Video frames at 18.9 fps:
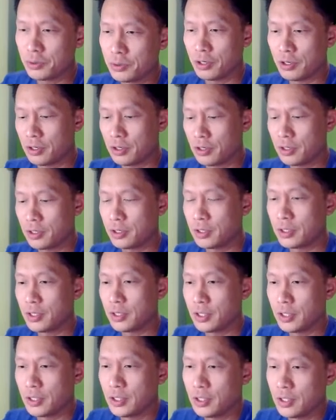our
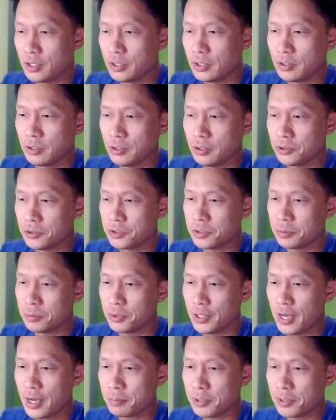ultra simple
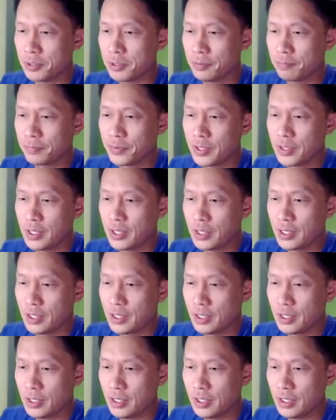app here.
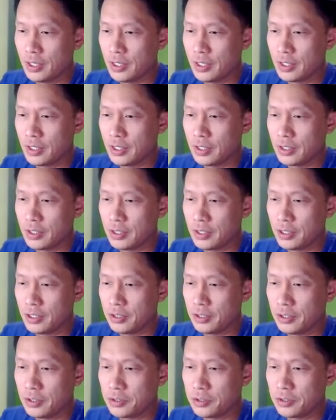And
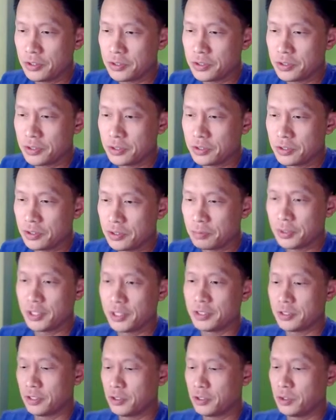here, just
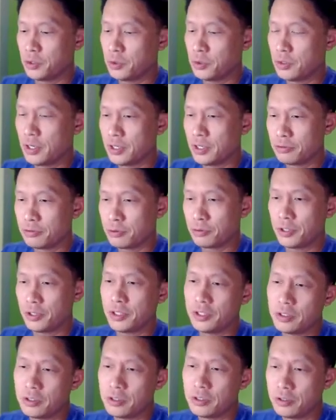because I know I've
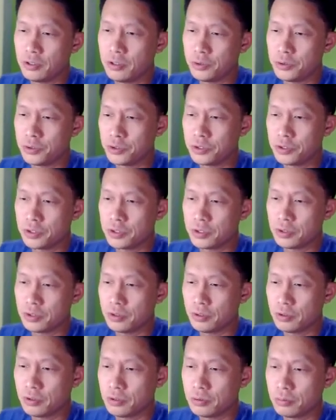created users
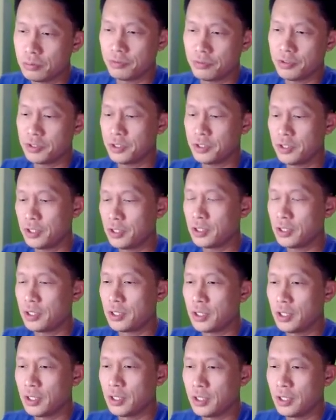previously,
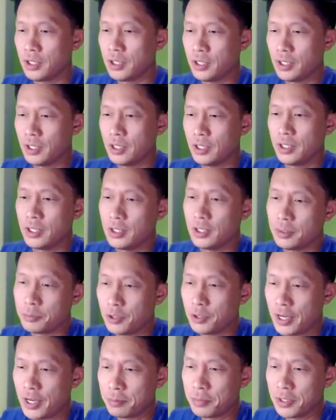I'm going
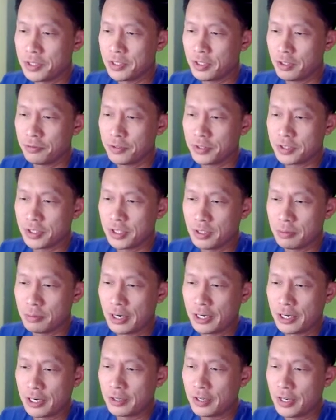to add myself as the
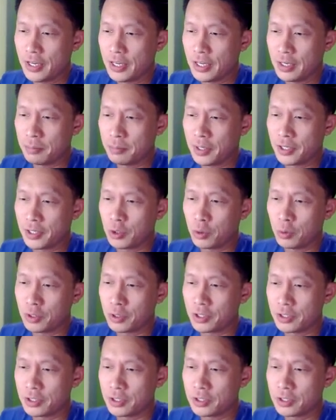buyer and my
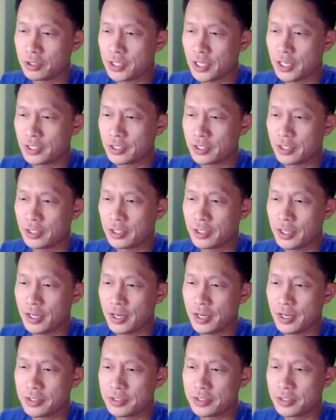coworker Tanaka
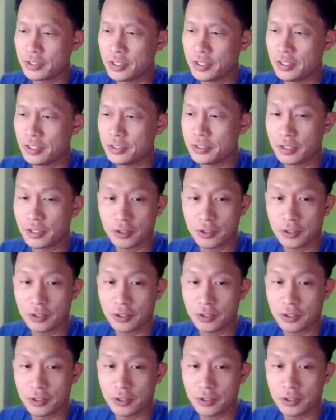as the seller
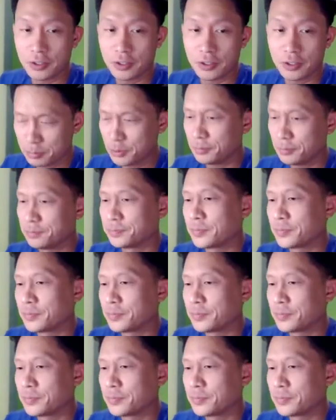example.